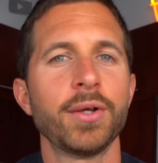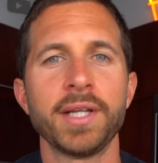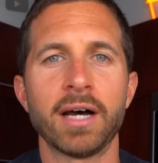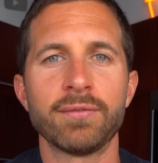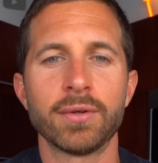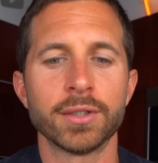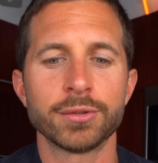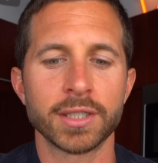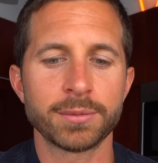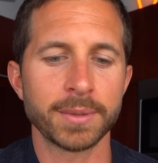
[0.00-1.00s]
only downfall of
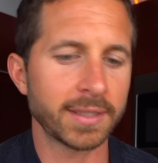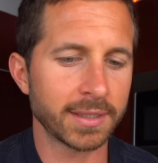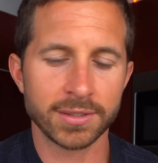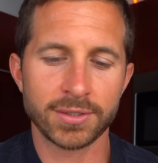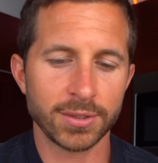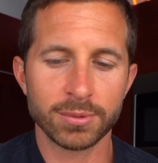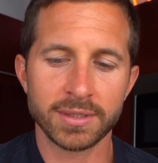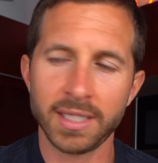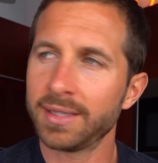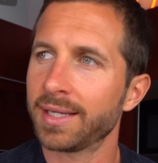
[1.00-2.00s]
this recipe is you would
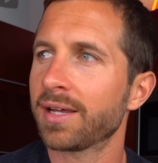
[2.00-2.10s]
need like